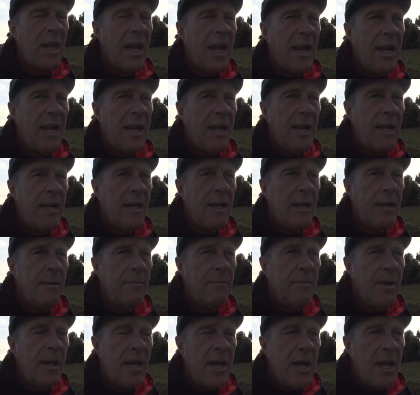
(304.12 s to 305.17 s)

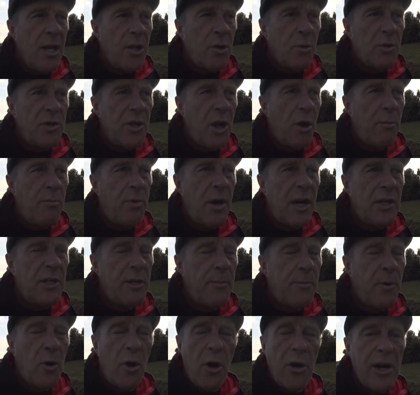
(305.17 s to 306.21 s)
There was no pressure
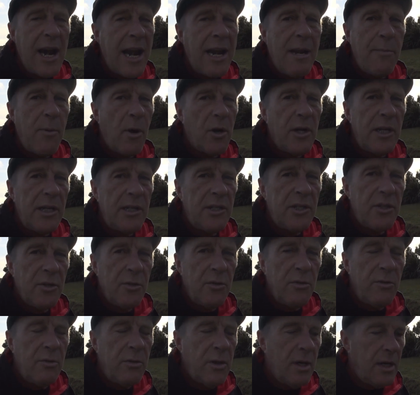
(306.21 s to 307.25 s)
put on anybody
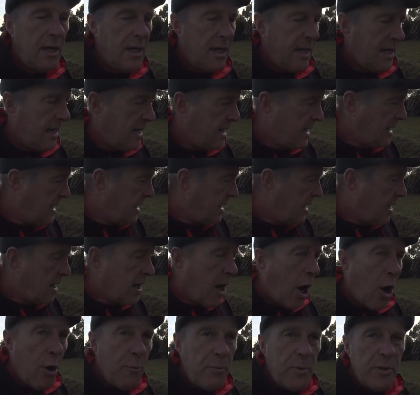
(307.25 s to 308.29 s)
to
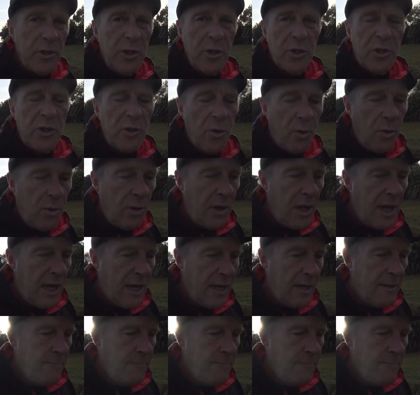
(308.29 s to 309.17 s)
open your stall,